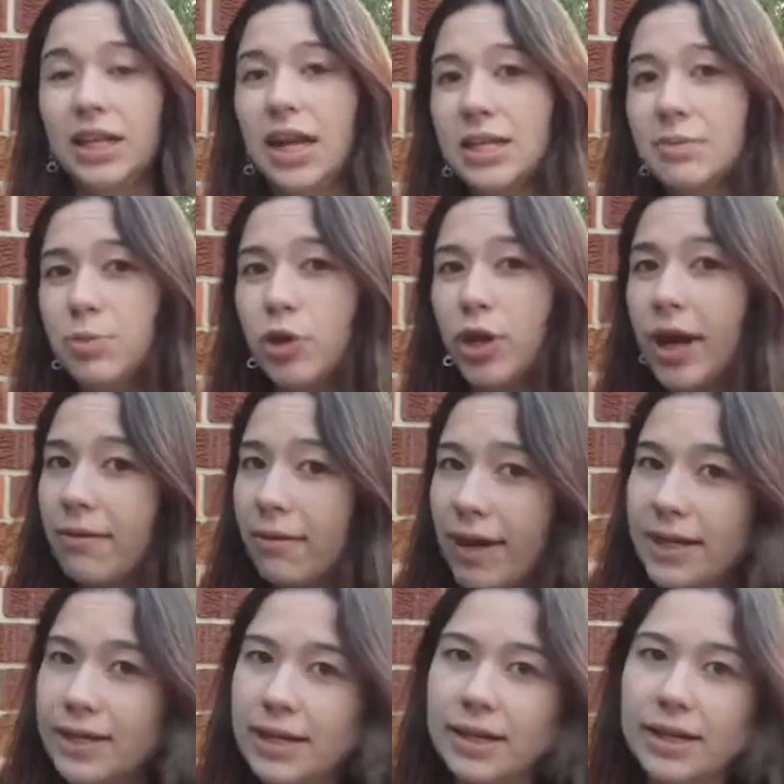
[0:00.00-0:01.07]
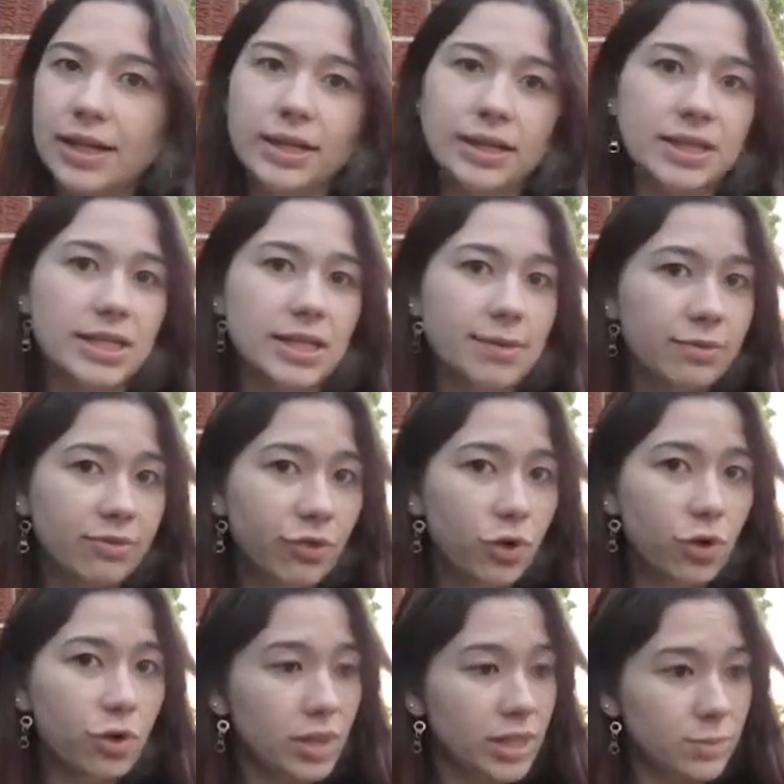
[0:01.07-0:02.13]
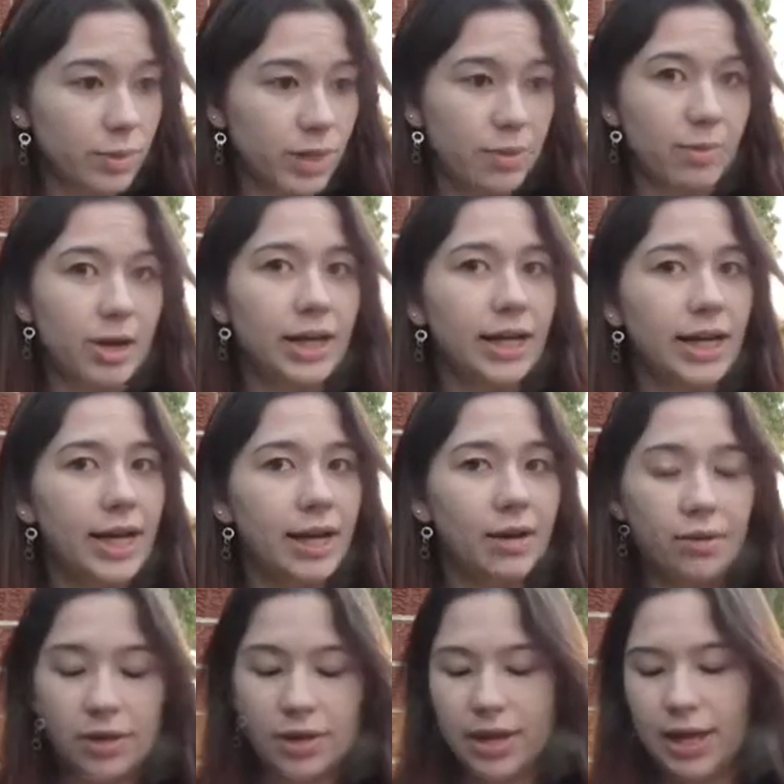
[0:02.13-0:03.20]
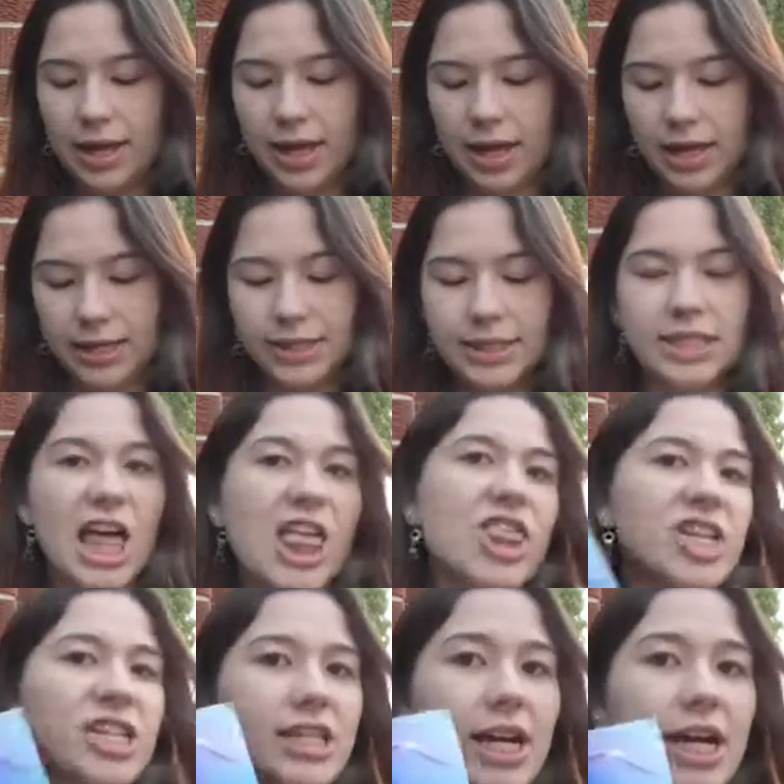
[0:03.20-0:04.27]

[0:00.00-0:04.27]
The last book I read, as I said before, is what I'm reading now, and it's The